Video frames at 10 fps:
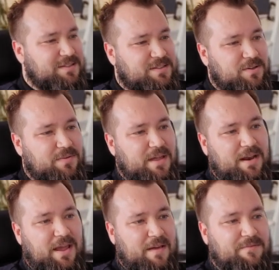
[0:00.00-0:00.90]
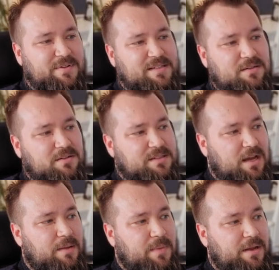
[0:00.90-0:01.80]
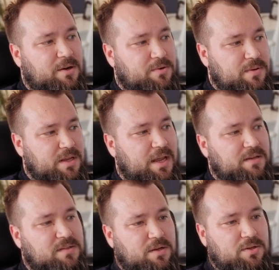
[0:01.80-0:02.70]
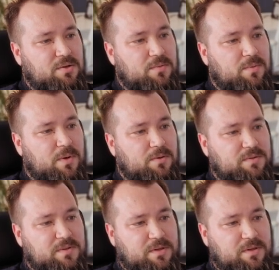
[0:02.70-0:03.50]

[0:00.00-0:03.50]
so that every single time I create a new quote,